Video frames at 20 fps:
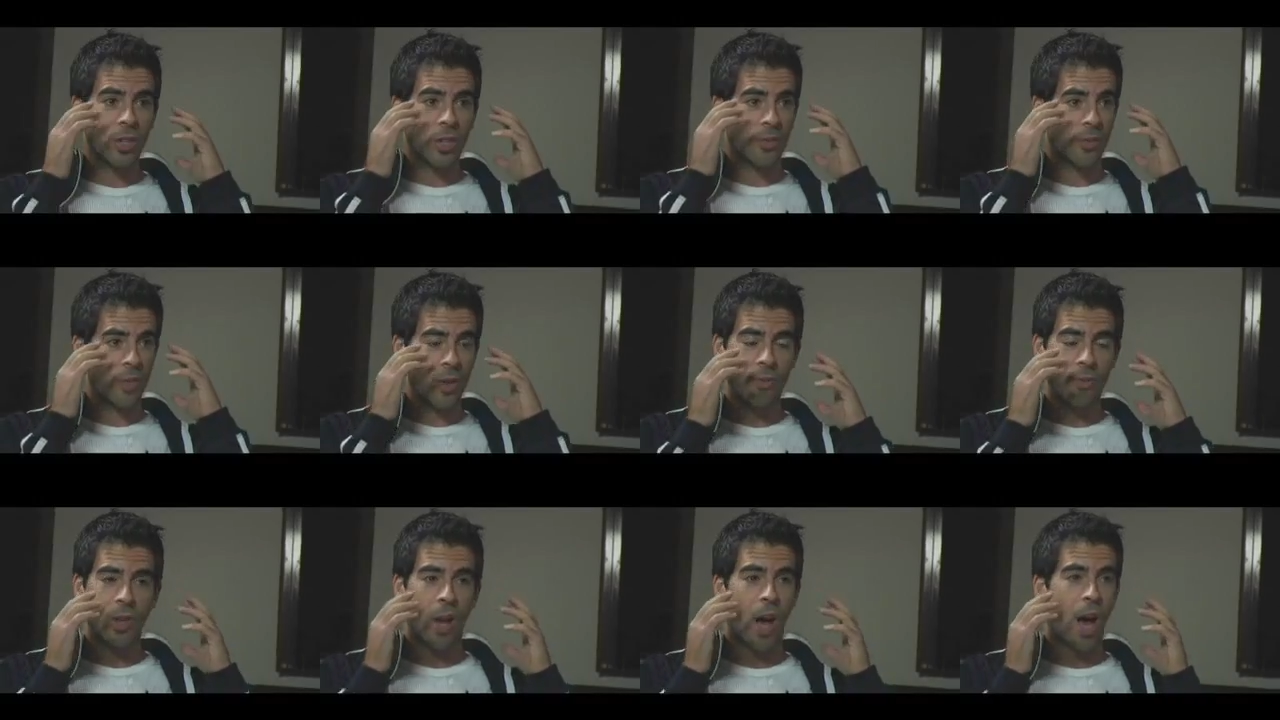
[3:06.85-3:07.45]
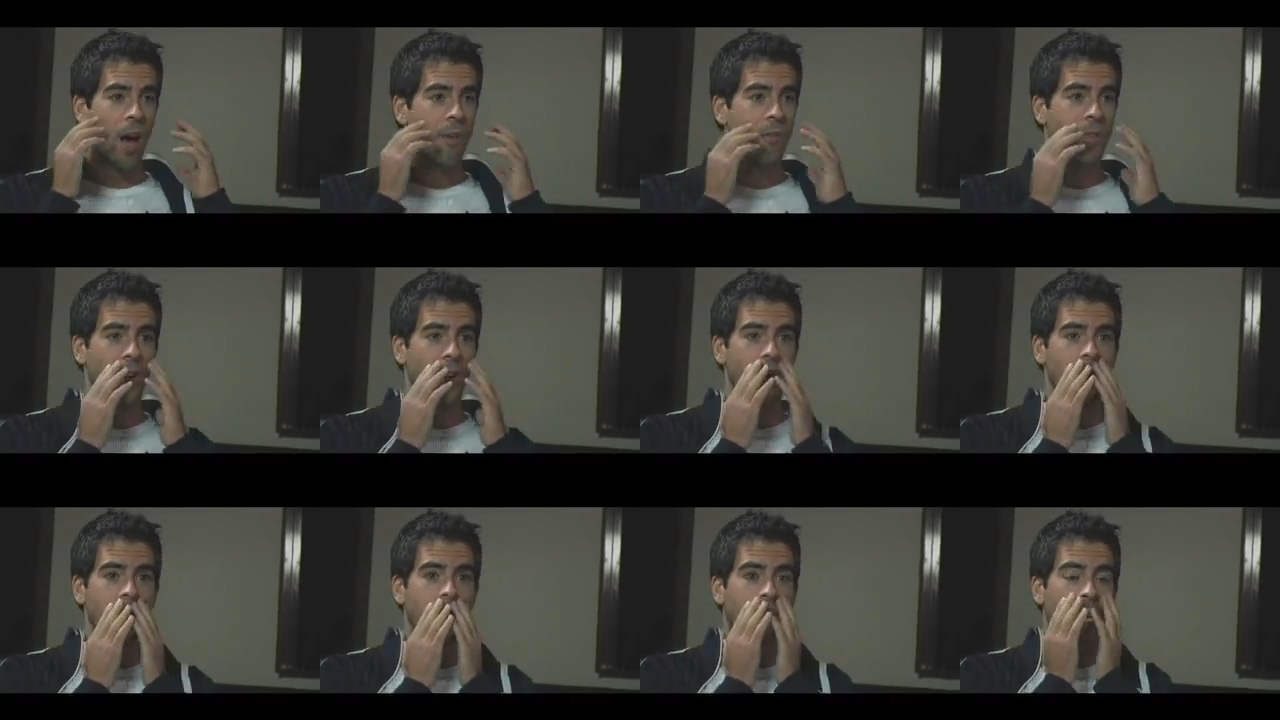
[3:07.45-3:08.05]
like with
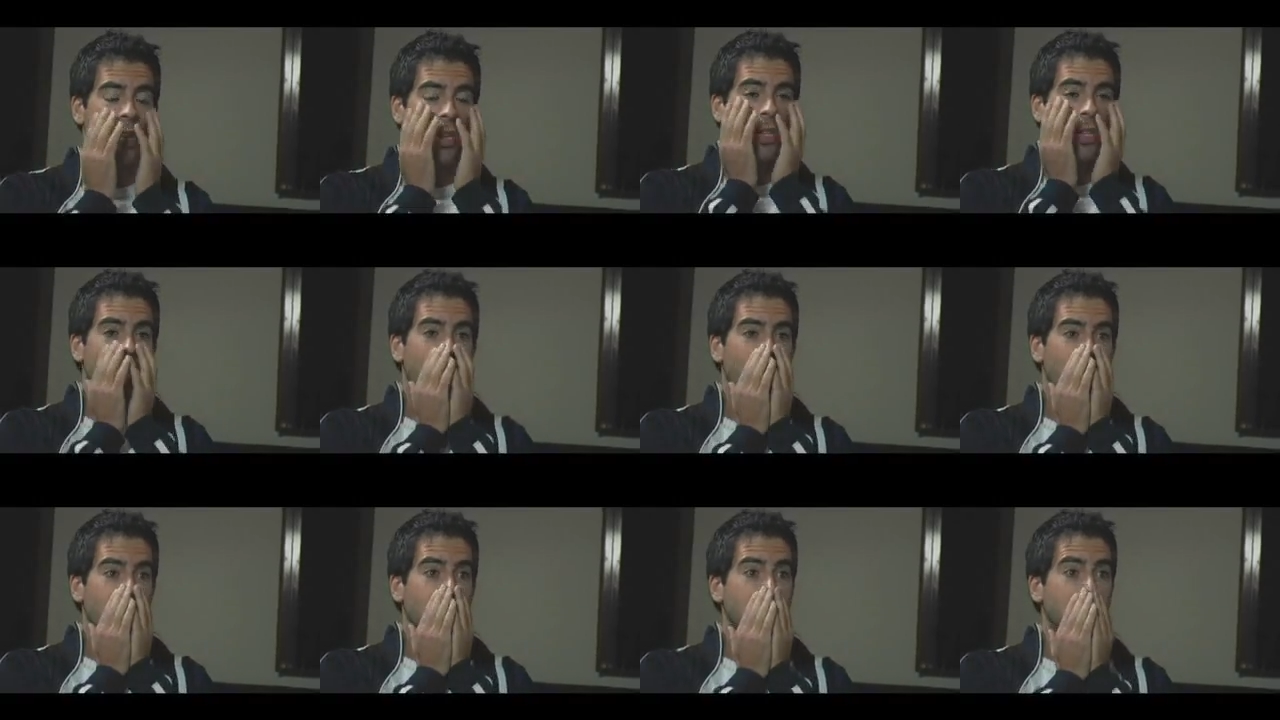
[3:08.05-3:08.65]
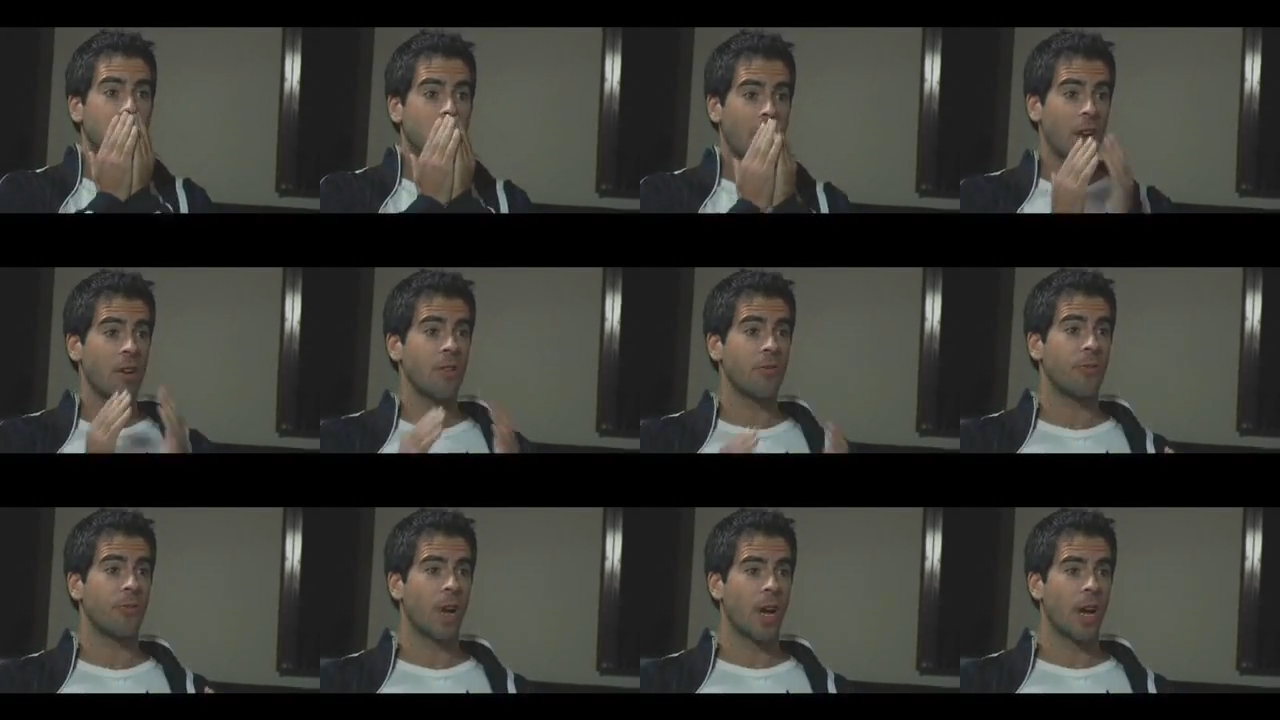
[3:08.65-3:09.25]
Javier, and it's
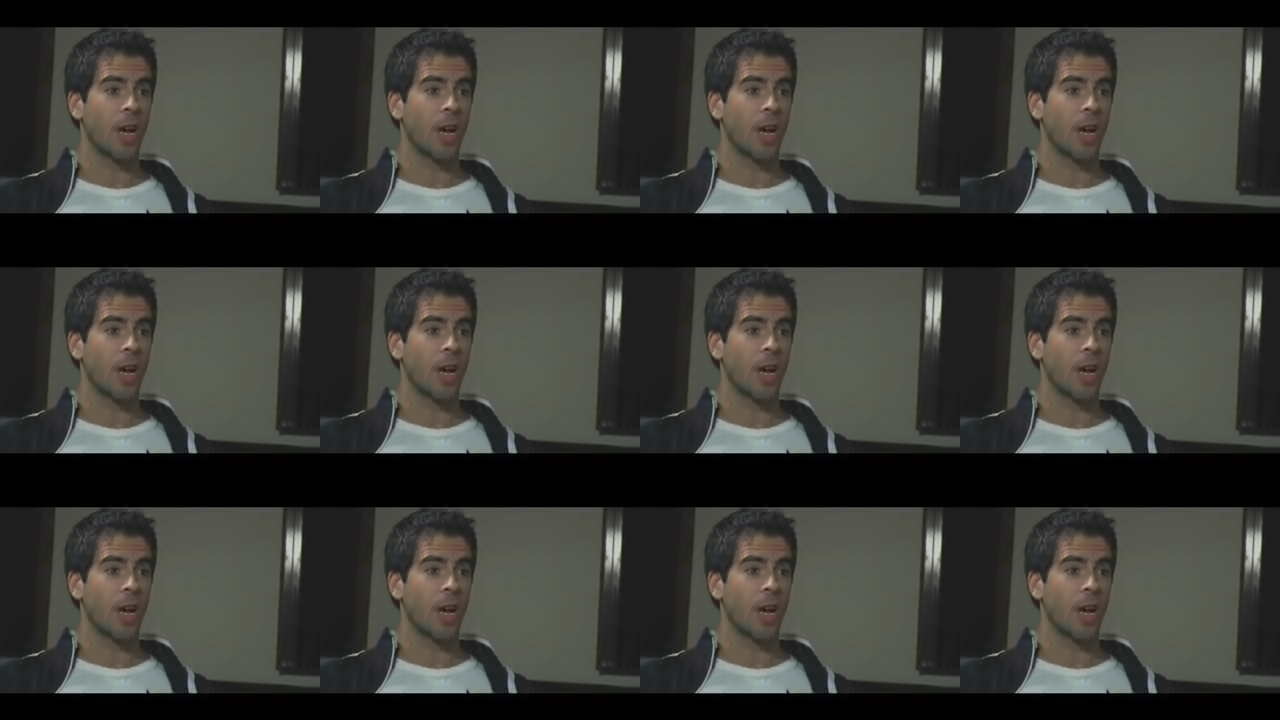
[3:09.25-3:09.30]
terrifying.